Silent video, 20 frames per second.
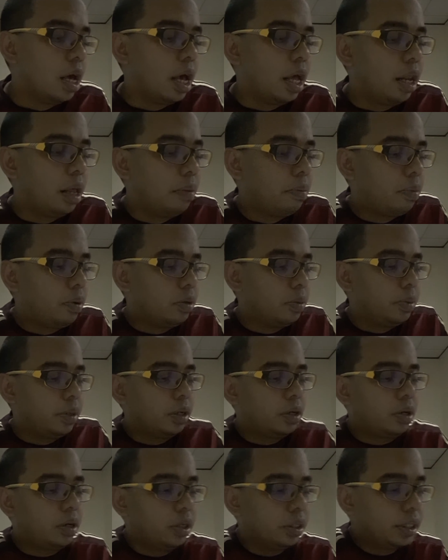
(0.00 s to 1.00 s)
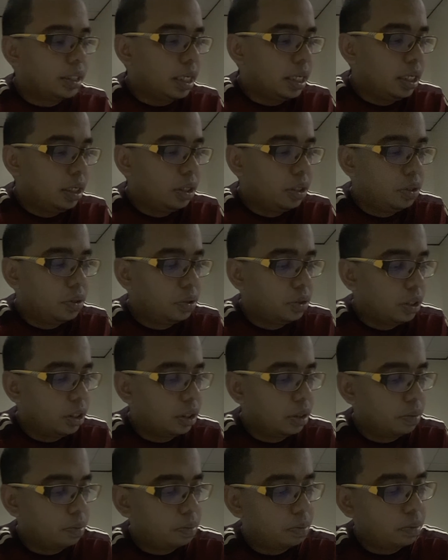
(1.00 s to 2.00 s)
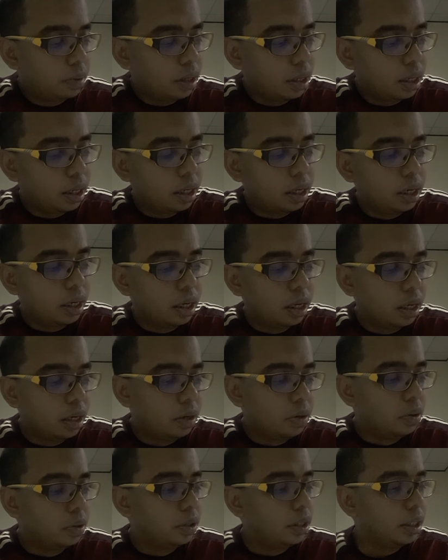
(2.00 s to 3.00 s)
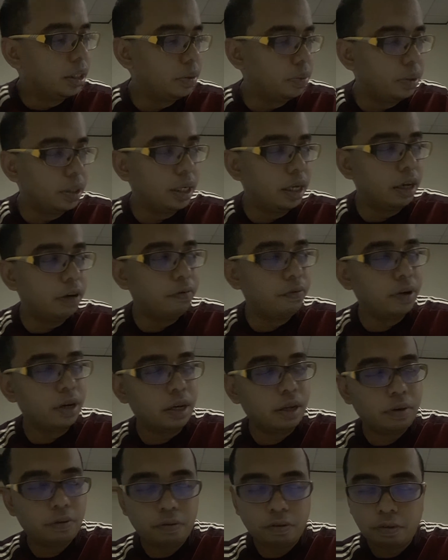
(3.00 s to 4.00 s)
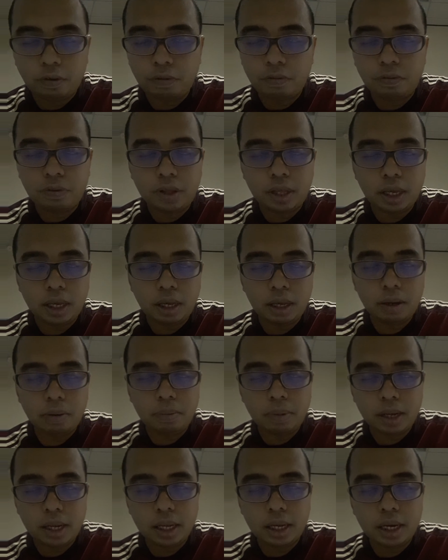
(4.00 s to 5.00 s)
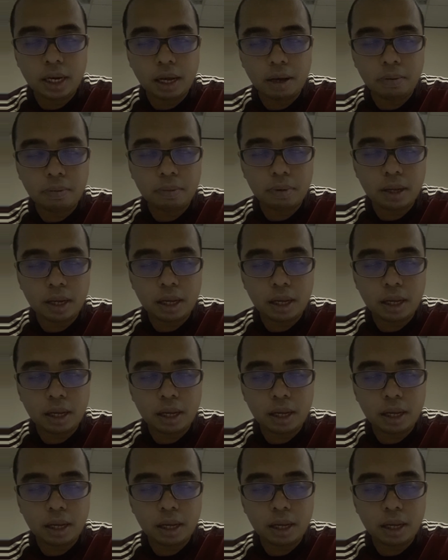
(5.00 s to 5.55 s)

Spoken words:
and then prospective cohort study shows it's a dosage we given if 50 millimeter